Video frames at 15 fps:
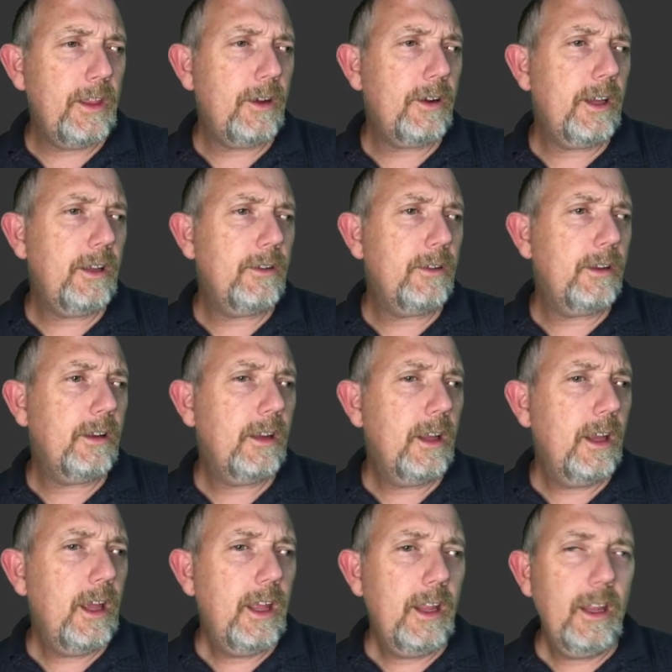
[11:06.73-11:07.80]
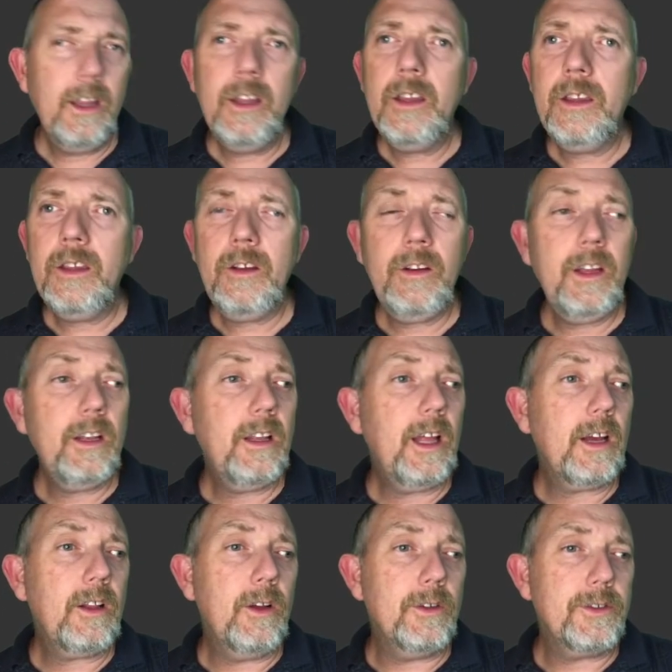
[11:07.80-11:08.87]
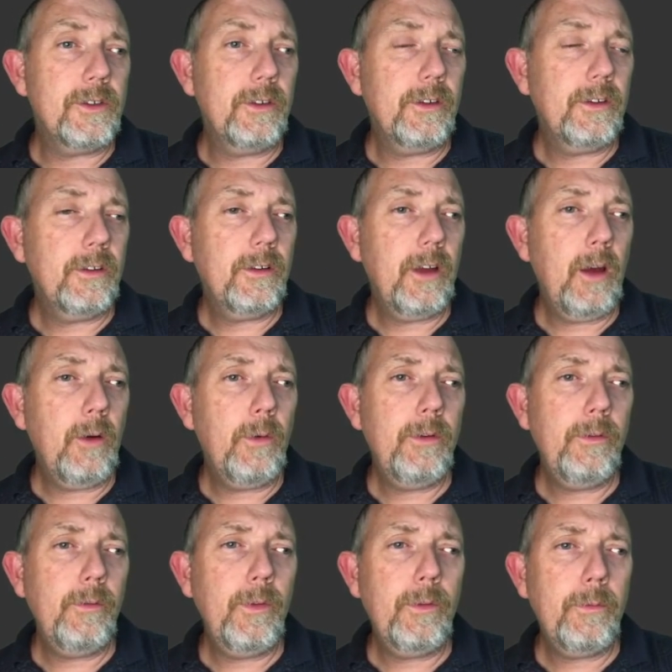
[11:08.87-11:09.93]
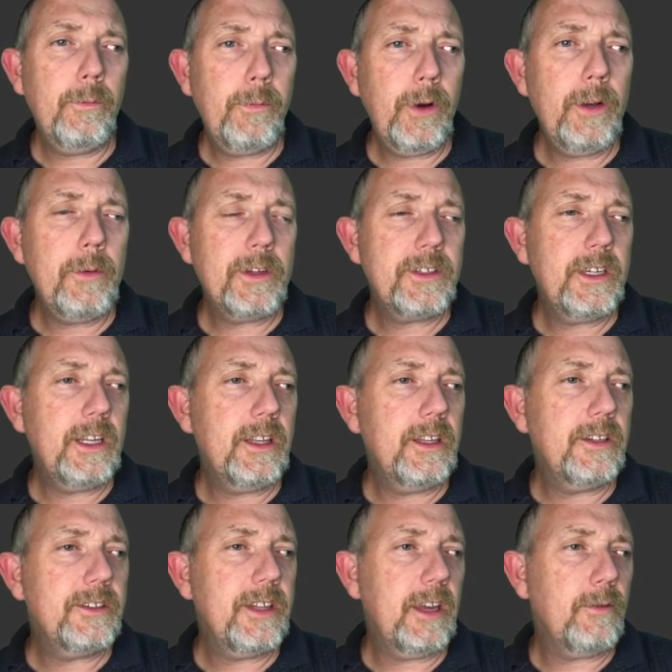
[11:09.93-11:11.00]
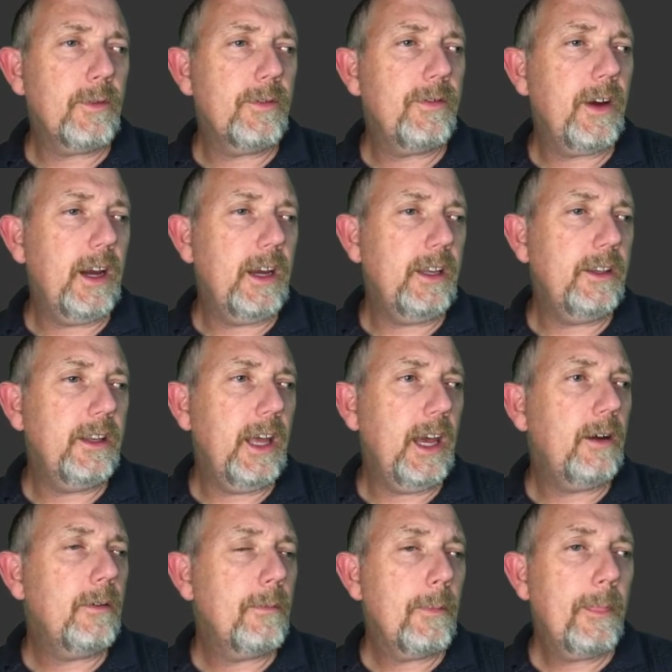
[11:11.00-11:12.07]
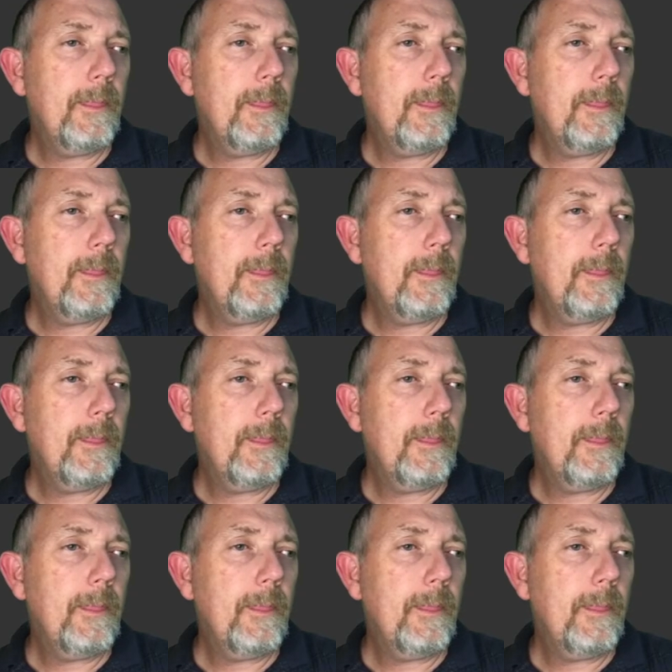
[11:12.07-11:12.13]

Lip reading: they're getting they're getting a lot closer. Pretty much getting this thing refined now.